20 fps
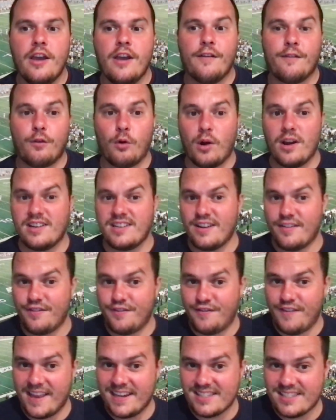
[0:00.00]
for a
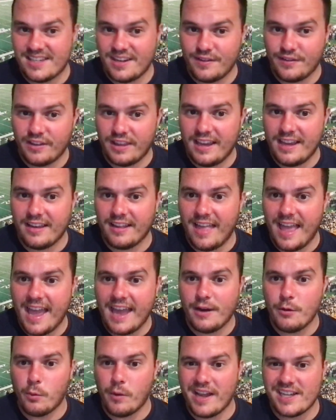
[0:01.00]
defensively
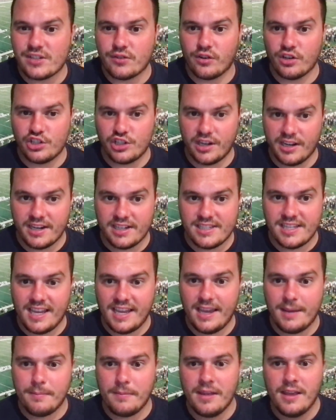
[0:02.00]
led West Virginia
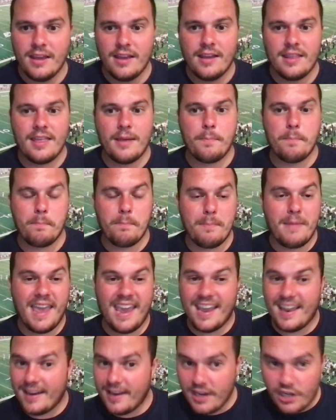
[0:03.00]
team that
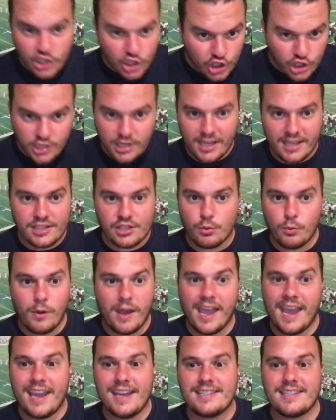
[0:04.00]
managed its
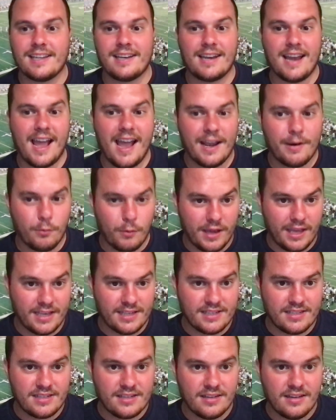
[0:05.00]
way to 9
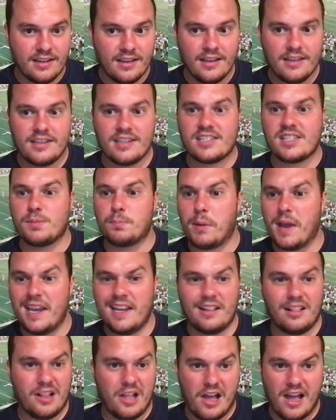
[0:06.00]
wins.
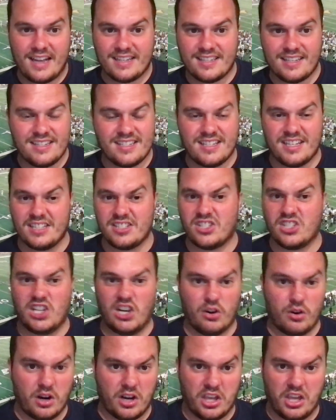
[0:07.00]
Despite losses to
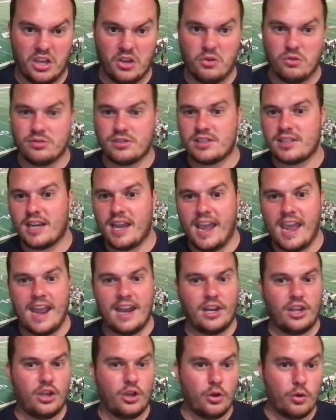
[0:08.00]
Syracuse
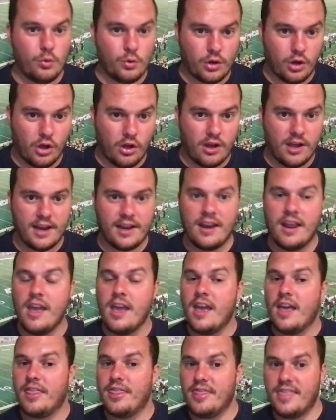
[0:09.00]
and UConn.
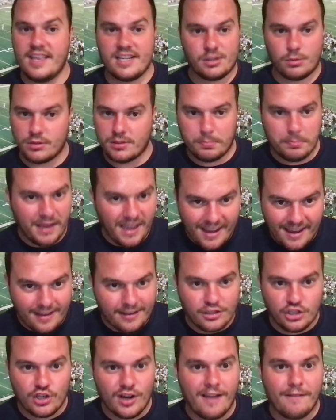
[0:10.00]
This was
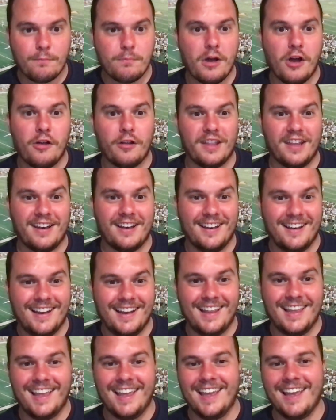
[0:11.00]
peak Jeff Mullen.
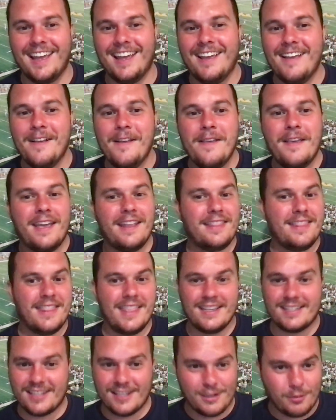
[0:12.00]
And
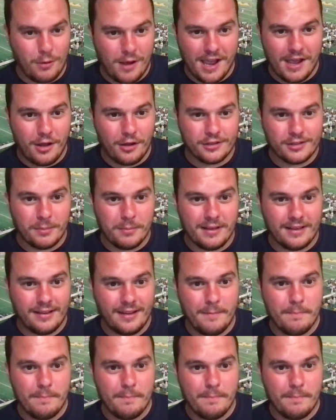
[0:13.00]
this is why ultimately